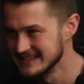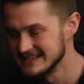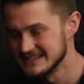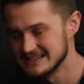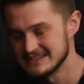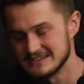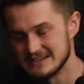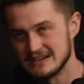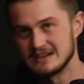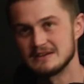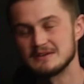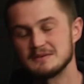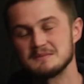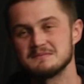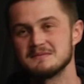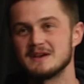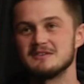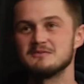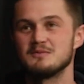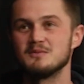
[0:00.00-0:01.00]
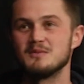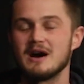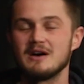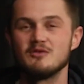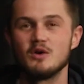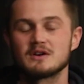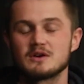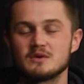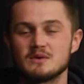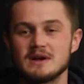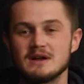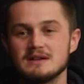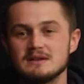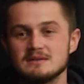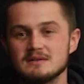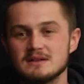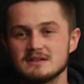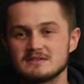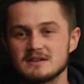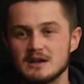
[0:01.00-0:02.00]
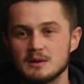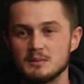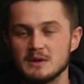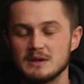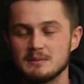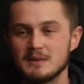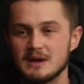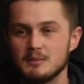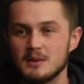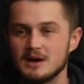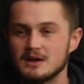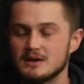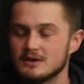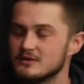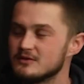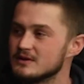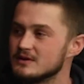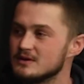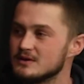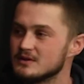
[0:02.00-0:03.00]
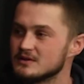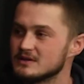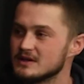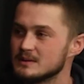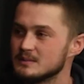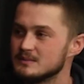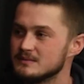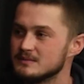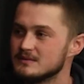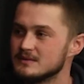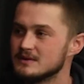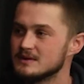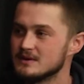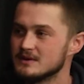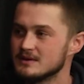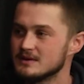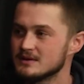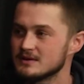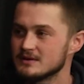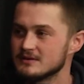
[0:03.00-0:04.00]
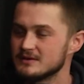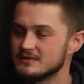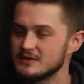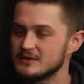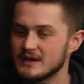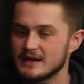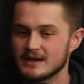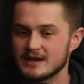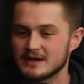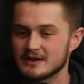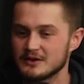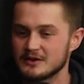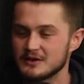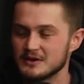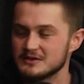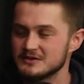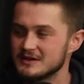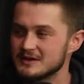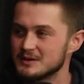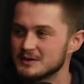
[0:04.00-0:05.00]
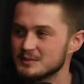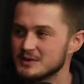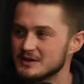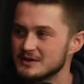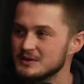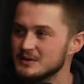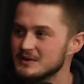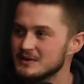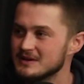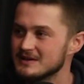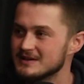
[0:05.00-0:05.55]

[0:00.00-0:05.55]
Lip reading: So I've walked around, and it's kind of been my motto for a long time. Because if you ain't got courage, you ain't gonna be able to do anything.